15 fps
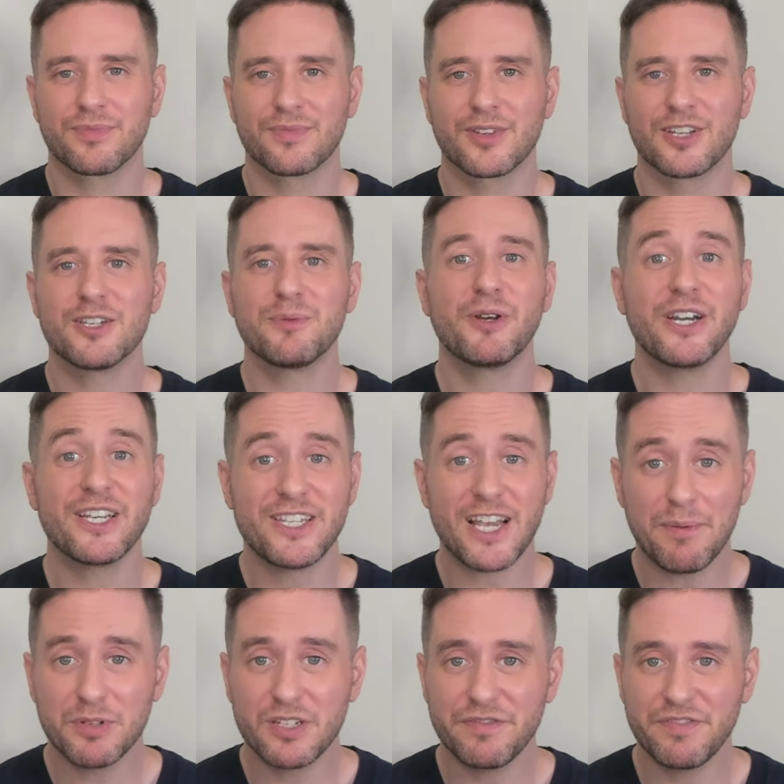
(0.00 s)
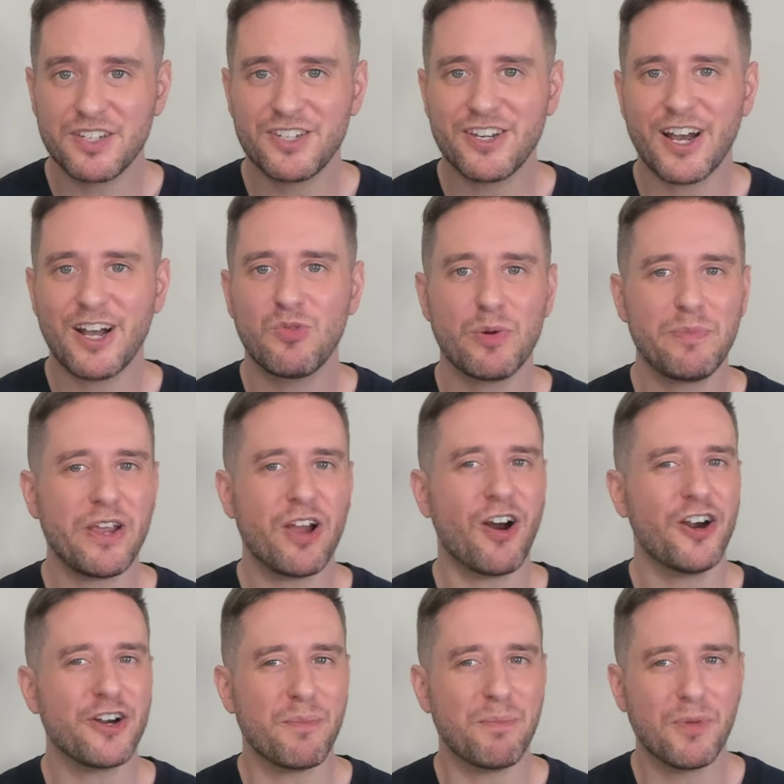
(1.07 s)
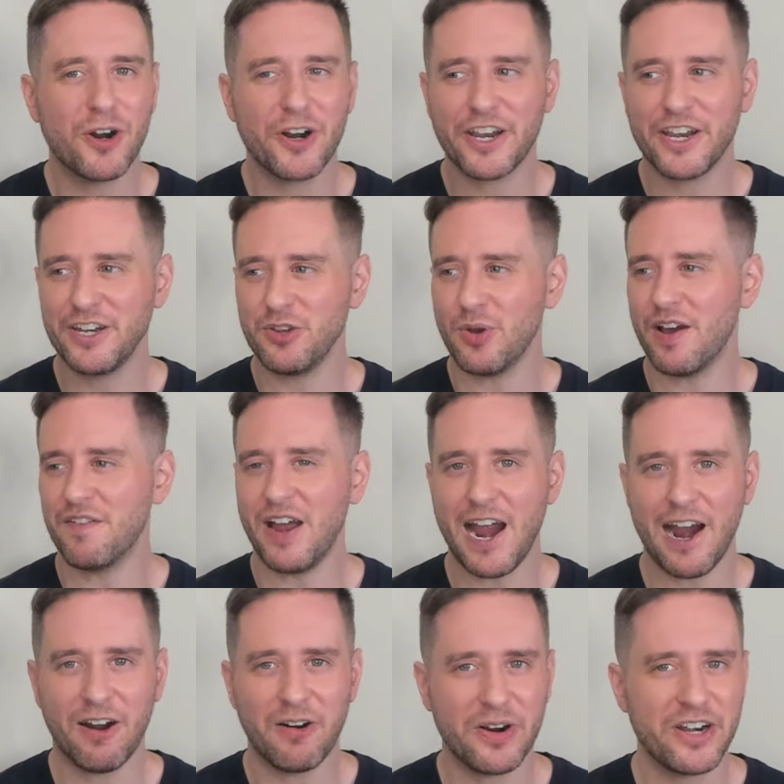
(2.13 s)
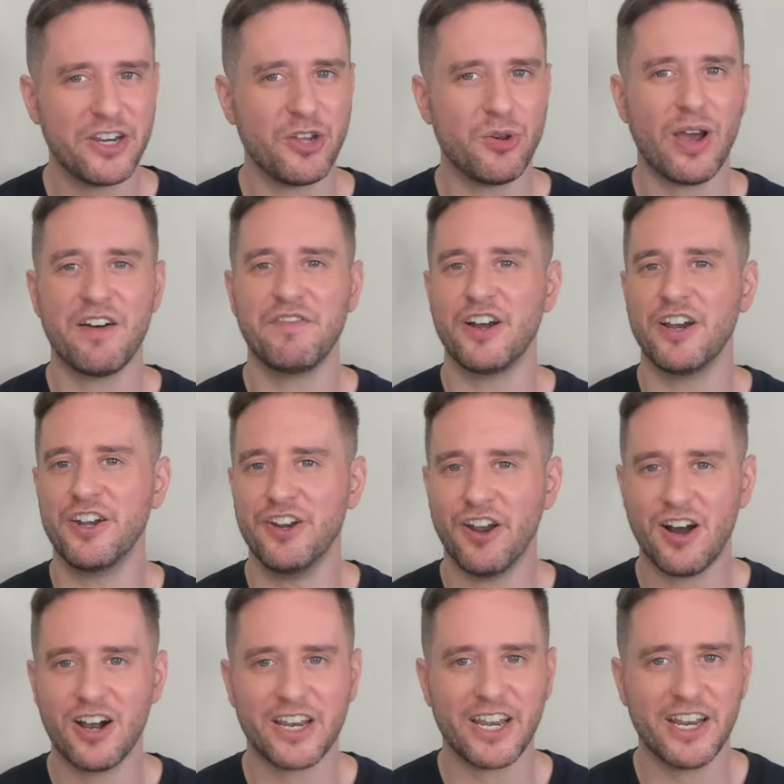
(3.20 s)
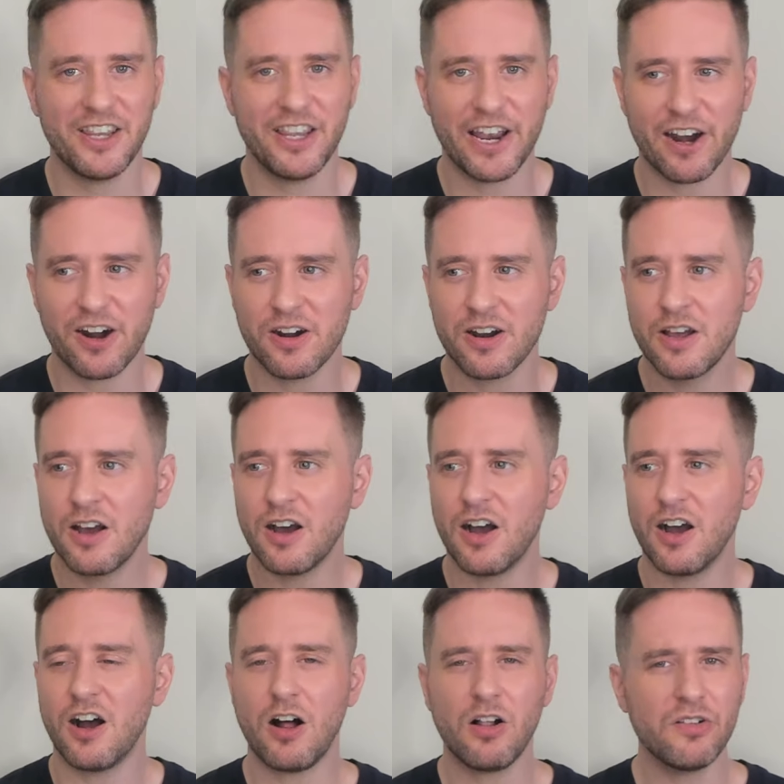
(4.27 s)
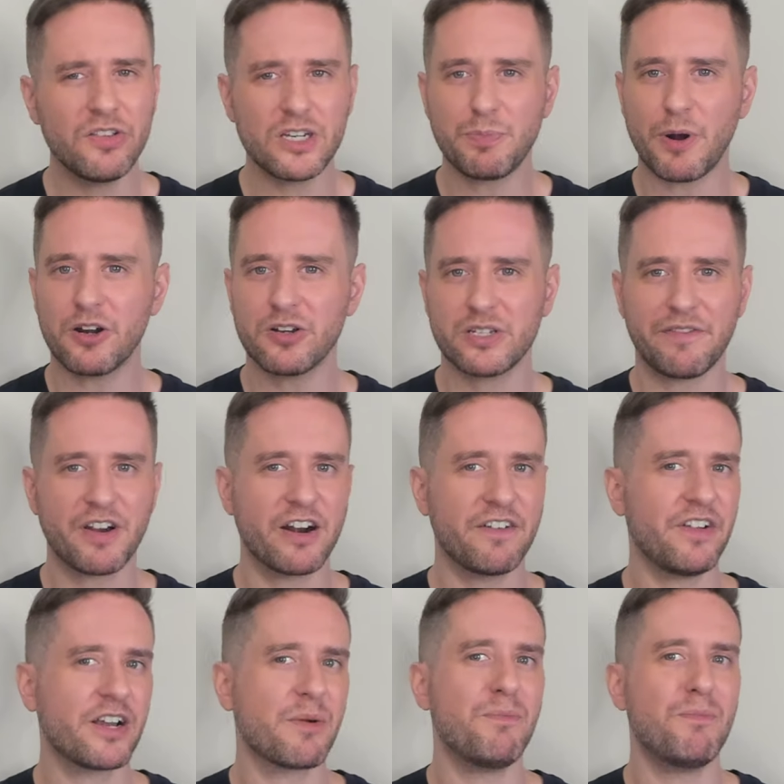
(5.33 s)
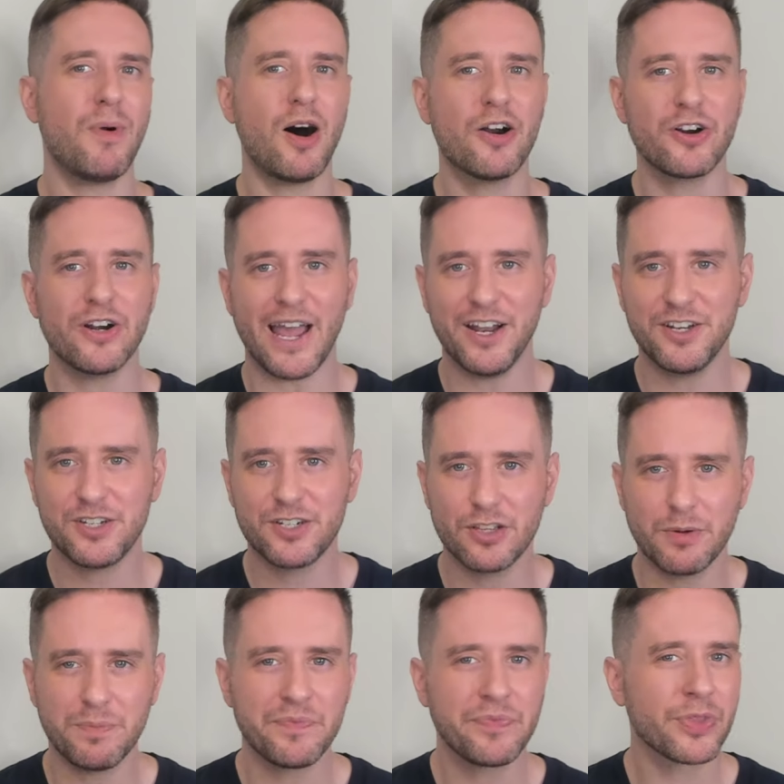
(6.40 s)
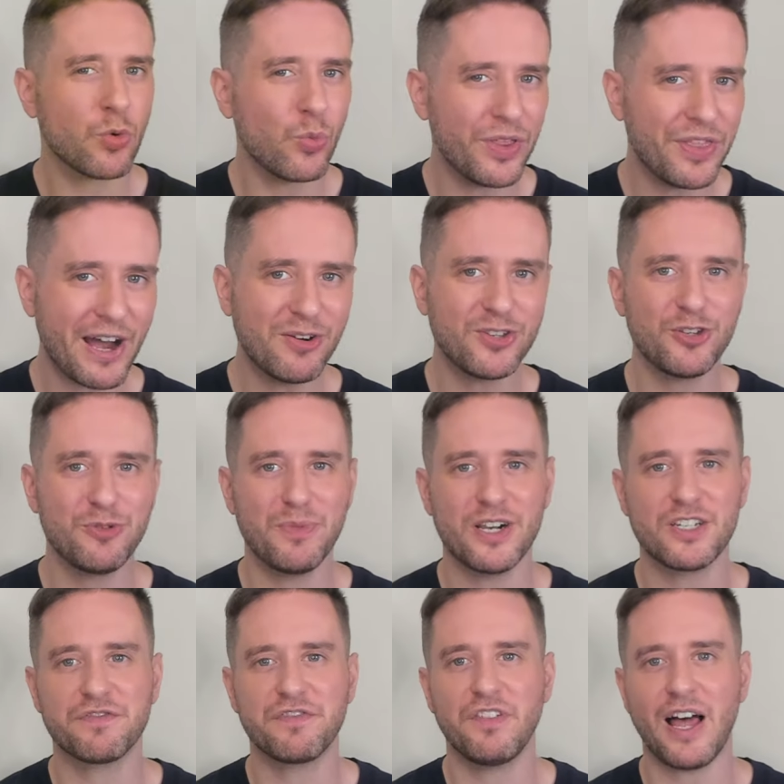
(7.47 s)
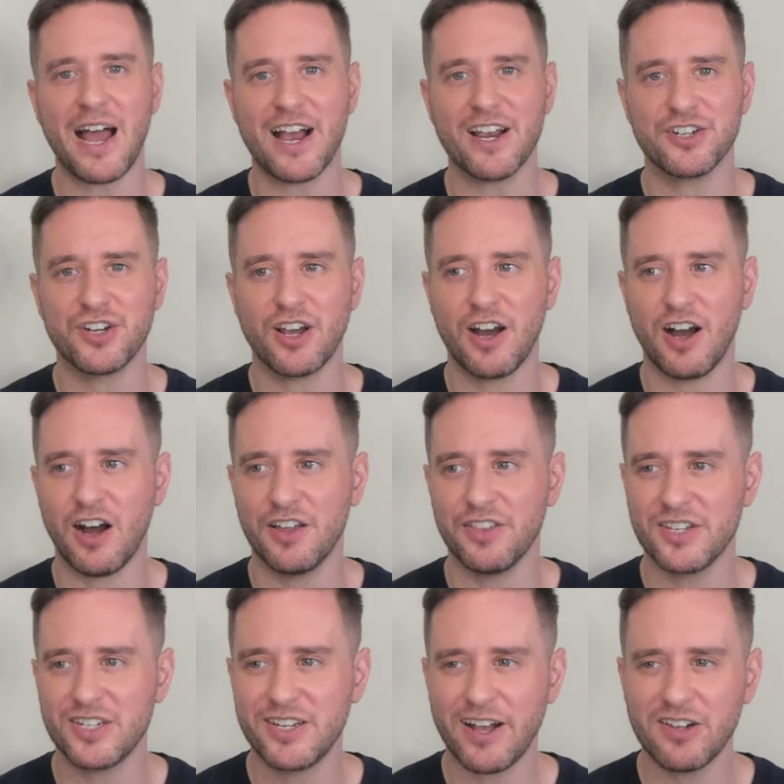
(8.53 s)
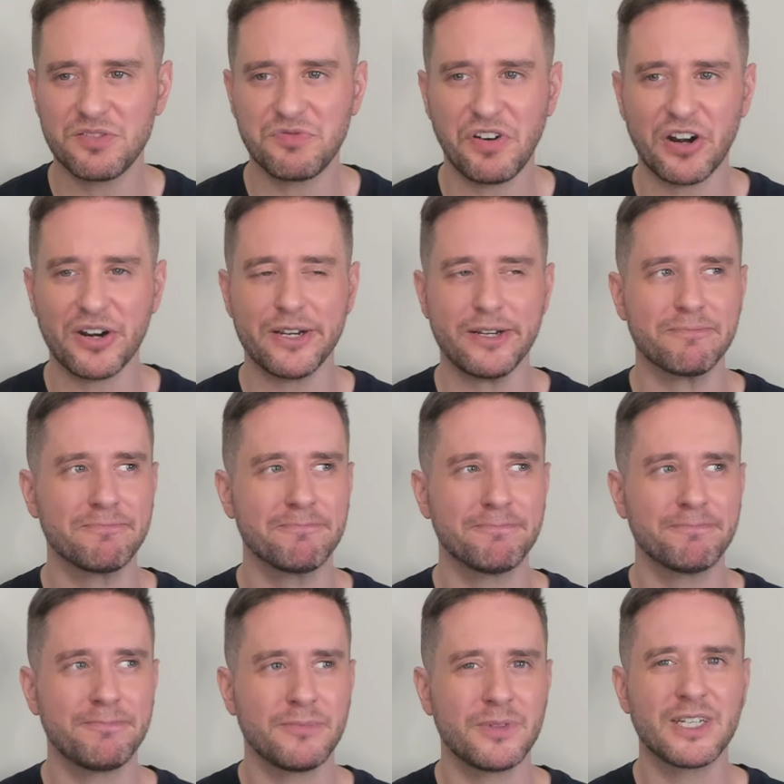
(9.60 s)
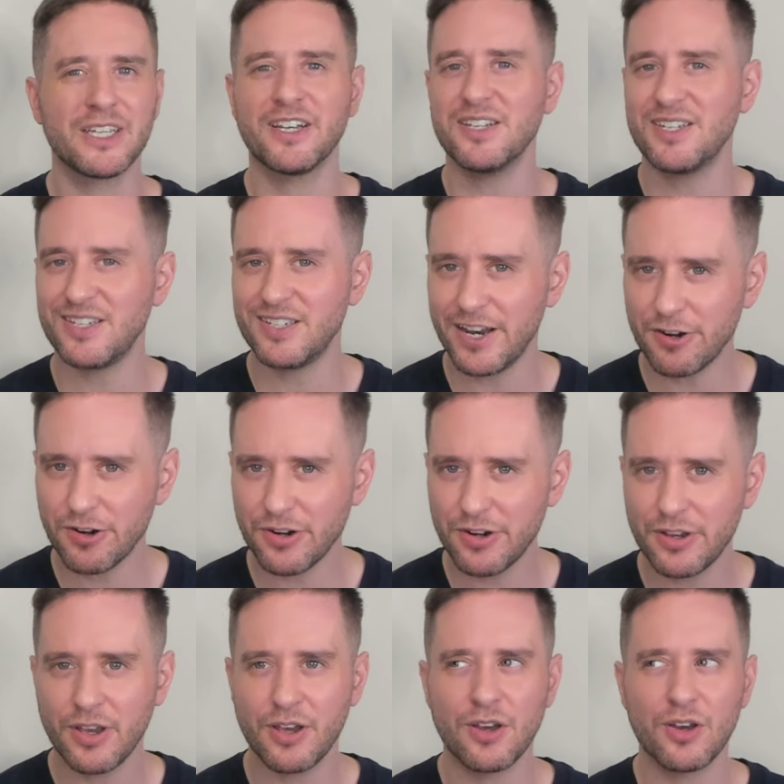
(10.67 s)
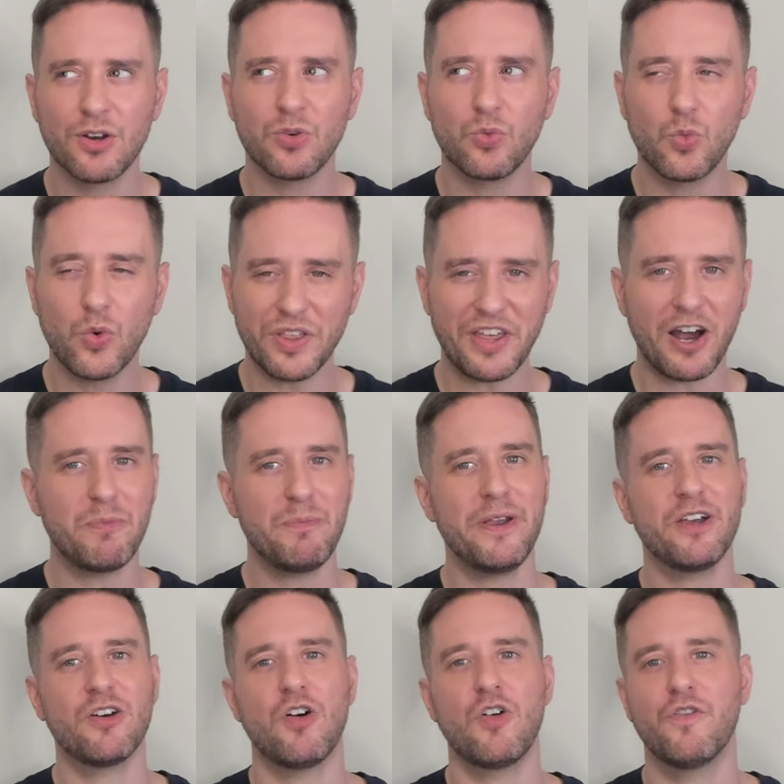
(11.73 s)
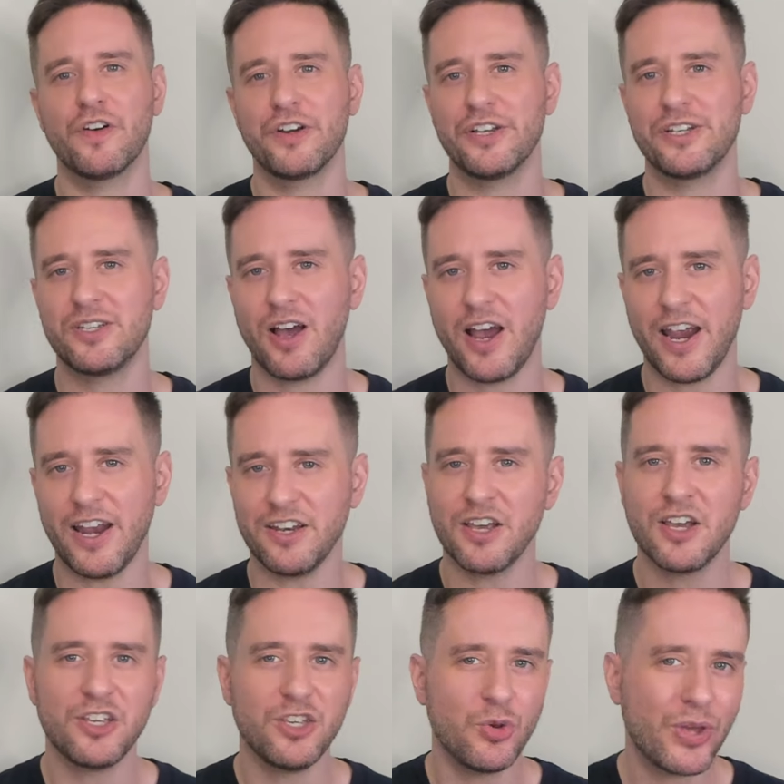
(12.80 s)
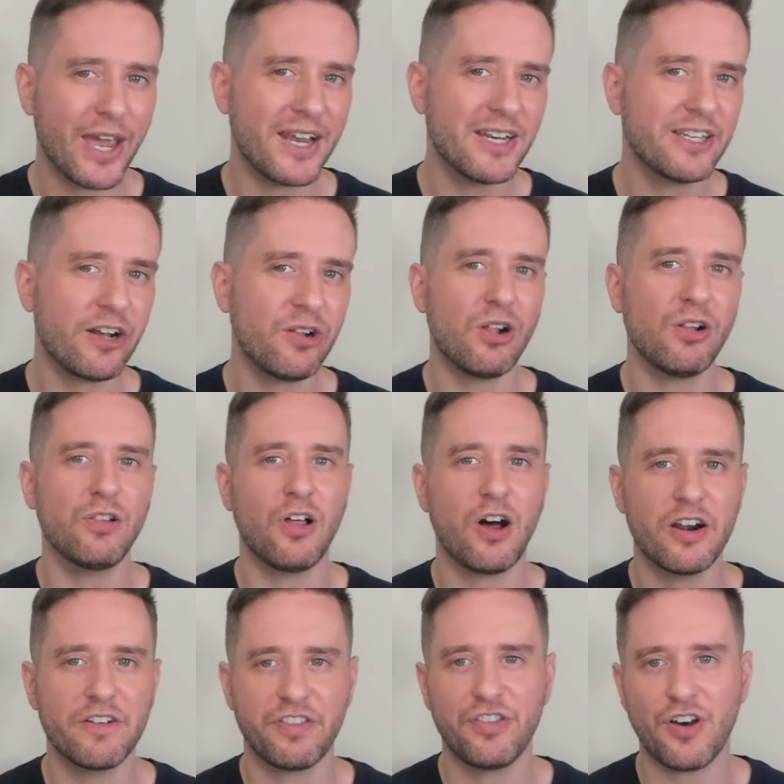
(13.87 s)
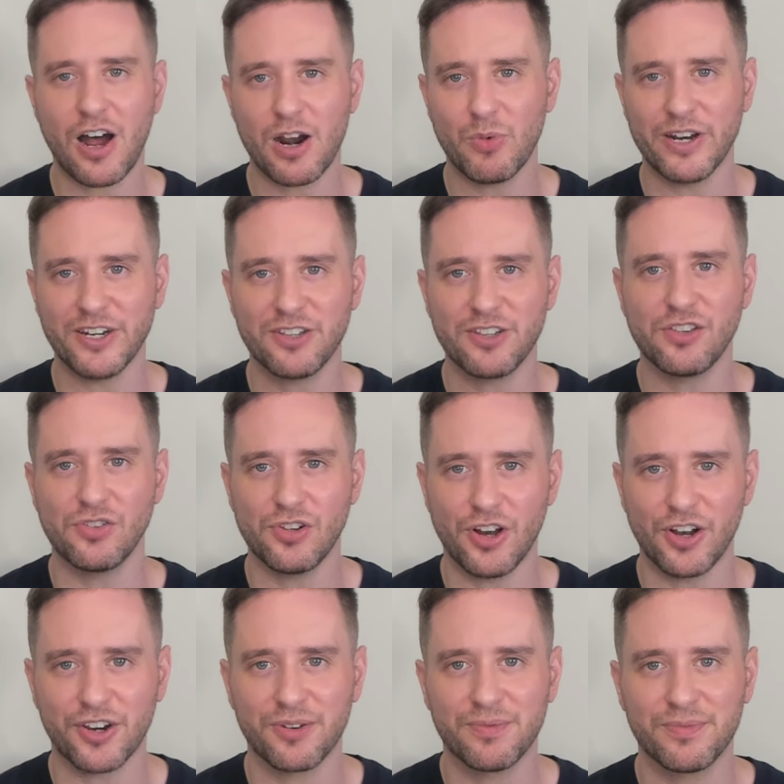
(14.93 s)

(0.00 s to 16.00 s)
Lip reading: Some good examples of this style would be Ardnor Merkin, you have Arran, you have Anok in there. All of these bottles have kind of like a modern edge to them without too much flash. The style is very considered without being over-designed. You can tell a lot of thought went into the look.